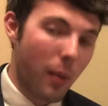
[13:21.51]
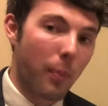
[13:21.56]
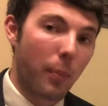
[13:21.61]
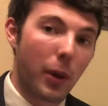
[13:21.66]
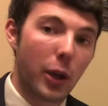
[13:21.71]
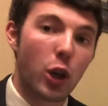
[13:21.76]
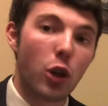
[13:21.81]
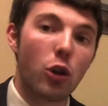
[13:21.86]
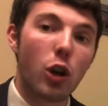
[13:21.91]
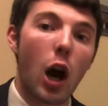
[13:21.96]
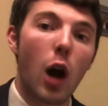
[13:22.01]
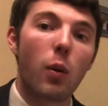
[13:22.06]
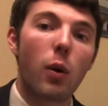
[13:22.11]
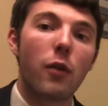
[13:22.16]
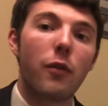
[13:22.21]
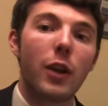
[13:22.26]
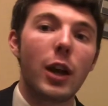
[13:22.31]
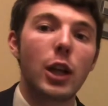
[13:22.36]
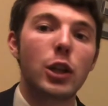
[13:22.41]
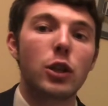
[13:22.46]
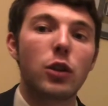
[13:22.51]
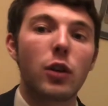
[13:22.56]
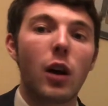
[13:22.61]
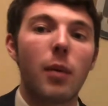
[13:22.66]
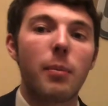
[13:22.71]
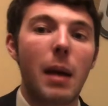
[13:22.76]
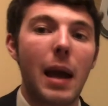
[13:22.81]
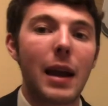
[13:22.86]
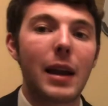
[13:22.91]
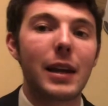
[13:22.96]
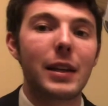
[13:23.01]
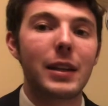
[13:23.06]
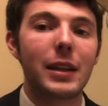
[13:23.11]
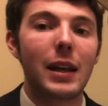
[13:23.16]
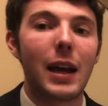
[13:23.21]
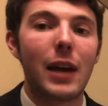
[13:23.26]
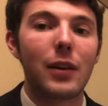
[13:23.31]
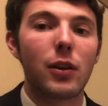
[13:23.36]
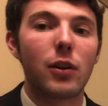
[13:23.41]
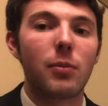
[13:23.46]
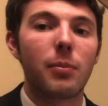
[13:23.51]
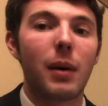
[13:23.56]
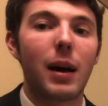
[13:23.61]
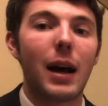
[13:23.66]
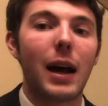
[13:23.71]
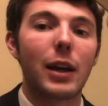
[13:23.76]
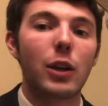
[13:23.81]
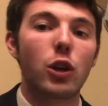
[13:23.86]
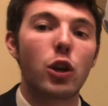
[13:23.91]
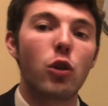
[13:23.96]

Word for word: But you know revenge is on Manny Diaz's mind.